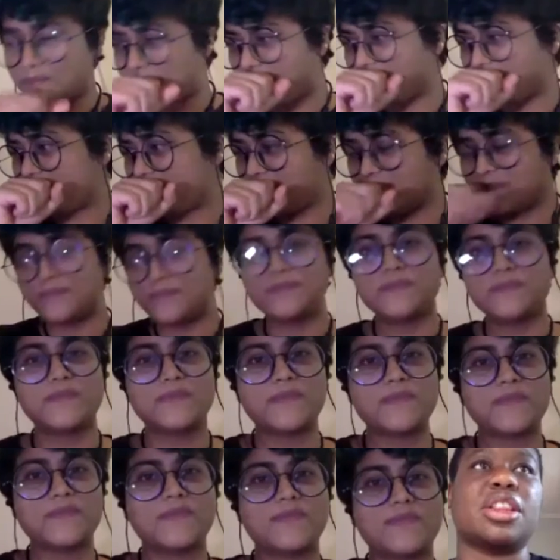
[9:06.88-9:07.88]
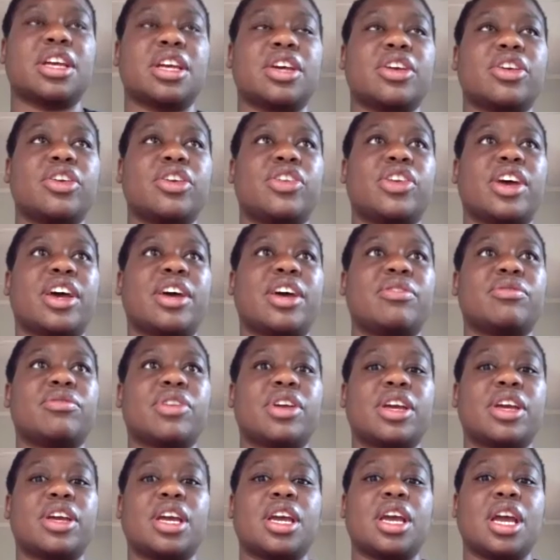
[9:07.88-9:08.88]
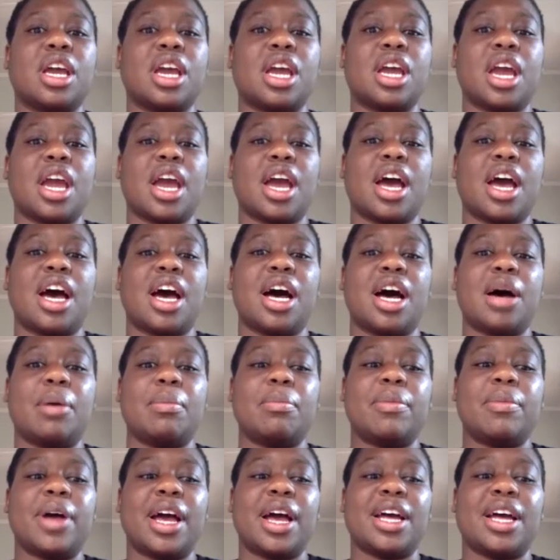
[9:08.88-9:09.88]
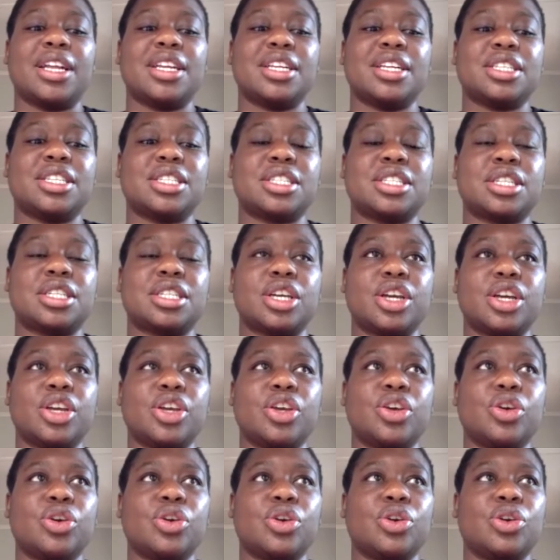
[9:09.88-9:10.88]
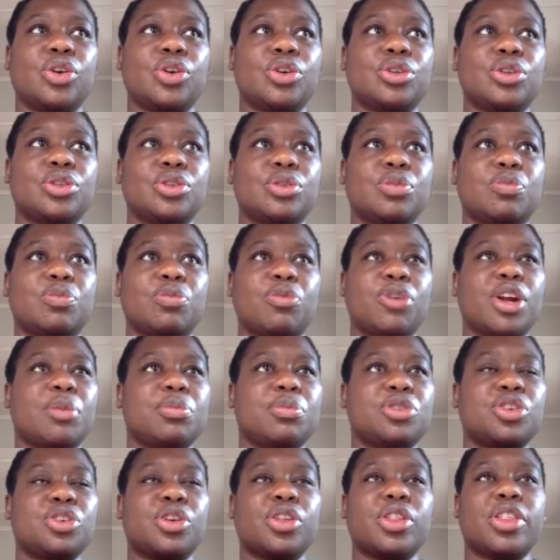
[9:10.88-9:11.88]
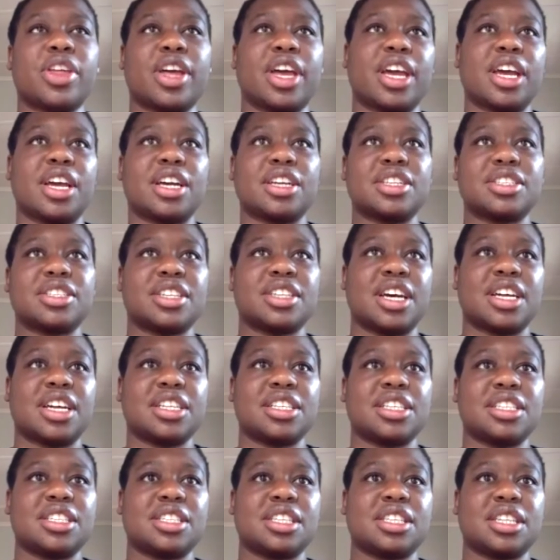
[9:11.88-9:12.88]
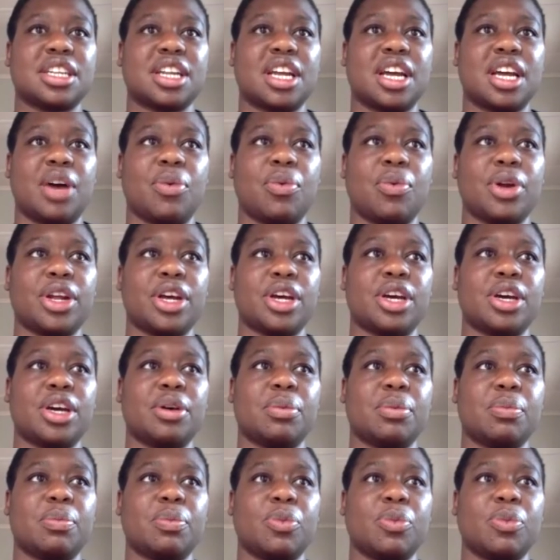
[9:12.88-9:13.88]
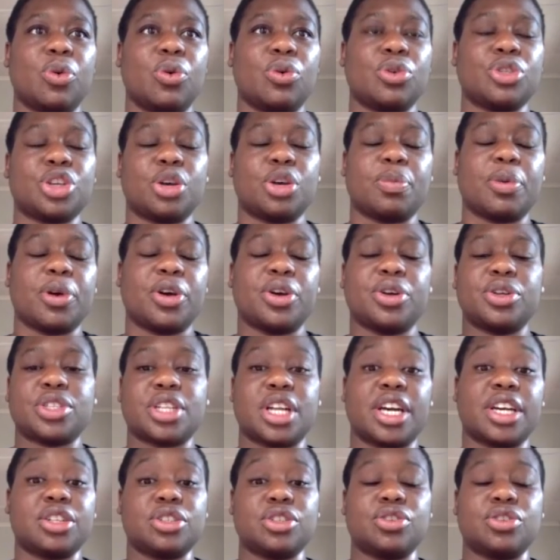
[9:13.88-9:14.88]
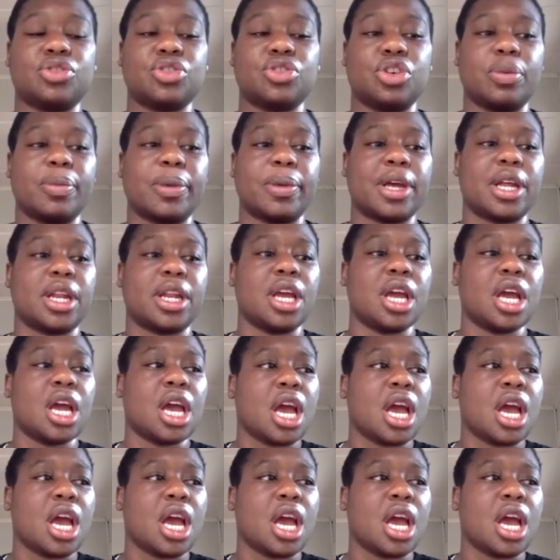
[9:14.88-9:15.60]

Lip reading: Really interesting. Thank you, Tanvi. And you brought up two things that I want to also pose to Trueman.